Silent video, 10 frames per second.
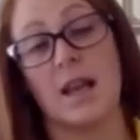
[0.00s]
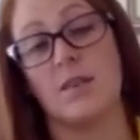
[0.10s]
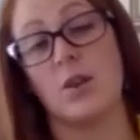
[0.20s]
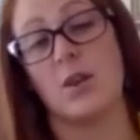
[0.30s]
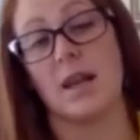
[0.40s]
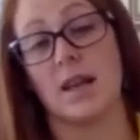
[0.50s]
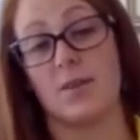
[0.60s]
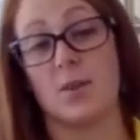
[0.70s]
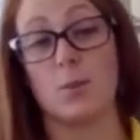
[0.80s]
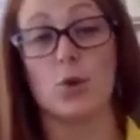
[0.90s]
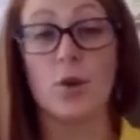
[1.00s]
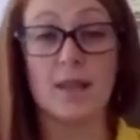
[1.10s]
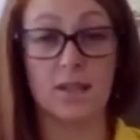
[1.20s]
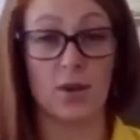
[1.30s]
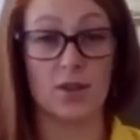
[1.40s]
if you then give them
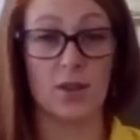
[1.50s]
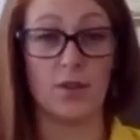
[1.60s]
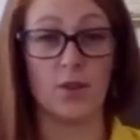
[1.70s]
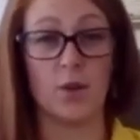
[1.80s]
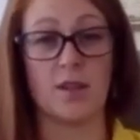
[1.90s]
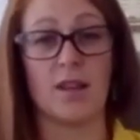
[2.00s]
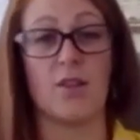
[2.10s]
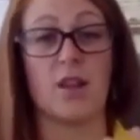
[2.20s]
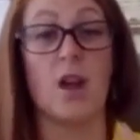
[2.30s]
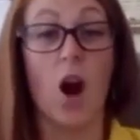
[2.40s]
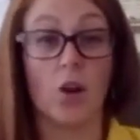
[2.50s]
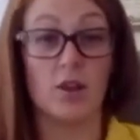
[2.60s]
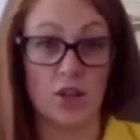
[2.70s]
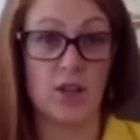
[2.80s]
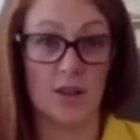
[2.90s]
treats around other dogs, they're
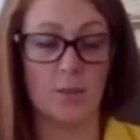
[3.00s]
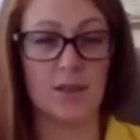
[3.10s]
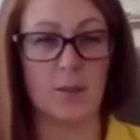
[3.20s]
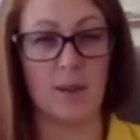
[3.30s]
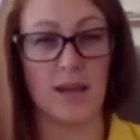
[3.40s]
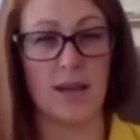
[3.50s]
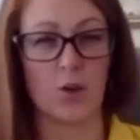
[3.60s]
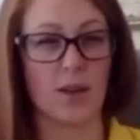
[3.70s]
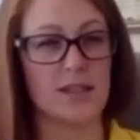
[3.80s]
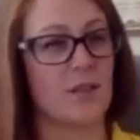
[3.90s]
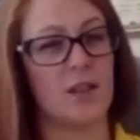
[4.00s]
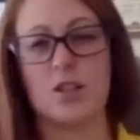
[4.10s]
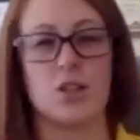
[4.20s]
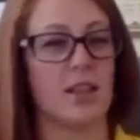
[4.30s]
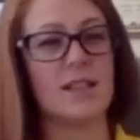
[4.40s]
encouraging them to be aggressive, and
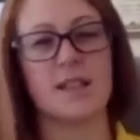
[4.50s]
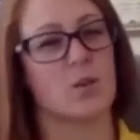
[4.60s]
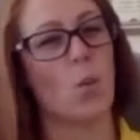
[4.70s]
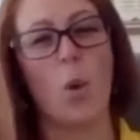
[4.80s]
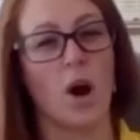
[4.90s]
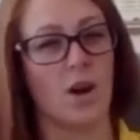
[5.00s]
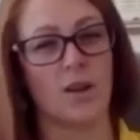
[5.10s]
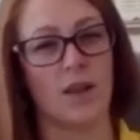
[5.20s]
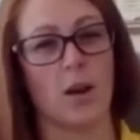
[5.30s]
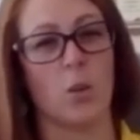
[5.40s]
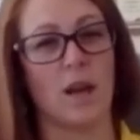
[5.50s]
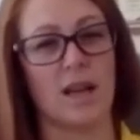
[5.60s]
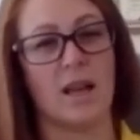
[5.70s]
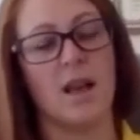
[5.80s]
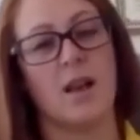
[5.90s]
it's just, it doesn't work that
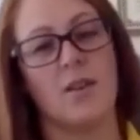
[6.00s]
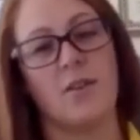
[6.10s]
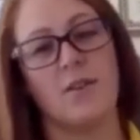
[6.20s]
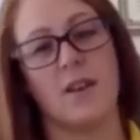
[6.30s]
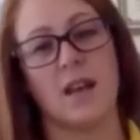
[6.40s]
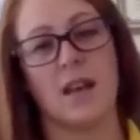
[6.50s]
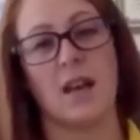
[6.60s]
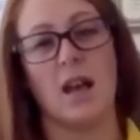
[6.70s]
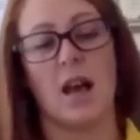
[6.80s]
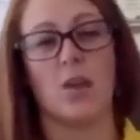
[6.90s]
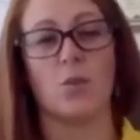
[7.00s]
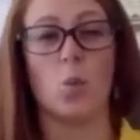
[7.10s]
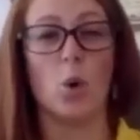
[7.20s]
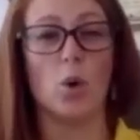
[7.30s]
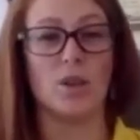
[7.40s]
way. Fear and
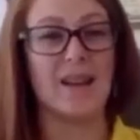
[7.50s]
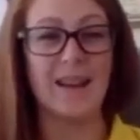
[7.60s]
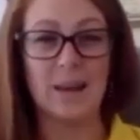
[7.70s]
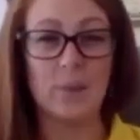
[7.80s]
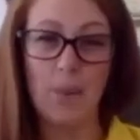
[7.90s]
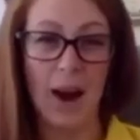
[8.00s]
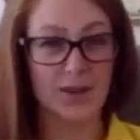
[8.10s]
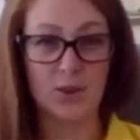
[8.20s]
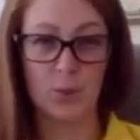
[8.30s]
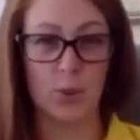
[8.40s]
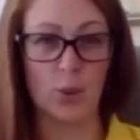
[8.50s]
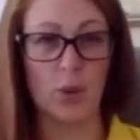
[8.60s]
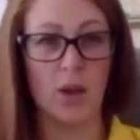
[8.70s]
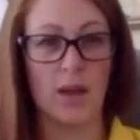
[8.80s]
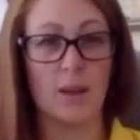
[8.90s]
reward are
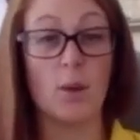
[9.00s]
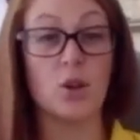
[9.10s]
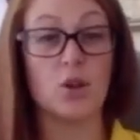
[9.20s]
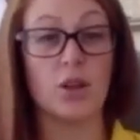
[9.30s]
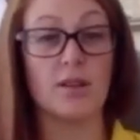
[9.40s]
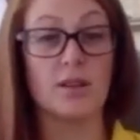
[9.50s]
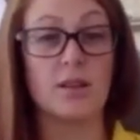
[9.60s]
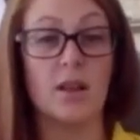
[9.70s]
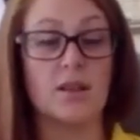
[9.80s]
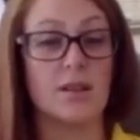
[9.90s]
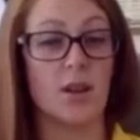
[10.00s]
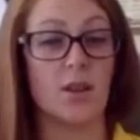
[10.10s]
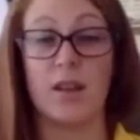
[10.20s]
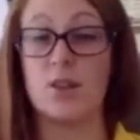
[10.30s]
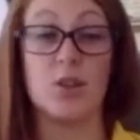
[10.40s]
incompatible emotions, so
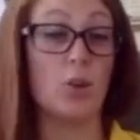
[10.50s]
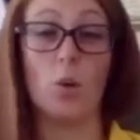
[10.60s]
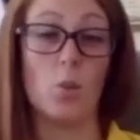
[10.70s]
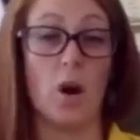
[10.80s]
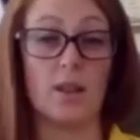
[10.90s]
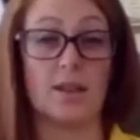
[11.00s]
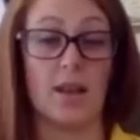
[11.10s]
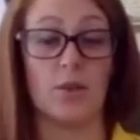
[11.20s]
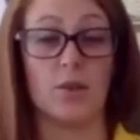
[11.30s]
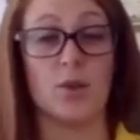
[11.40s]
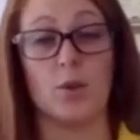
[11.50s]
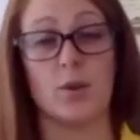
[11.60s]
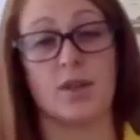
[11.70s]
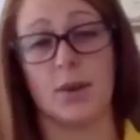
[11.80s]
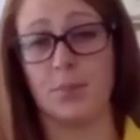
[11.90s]
they do not work together at all.
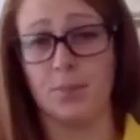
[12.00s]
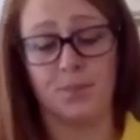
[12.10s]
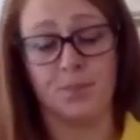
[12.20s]
So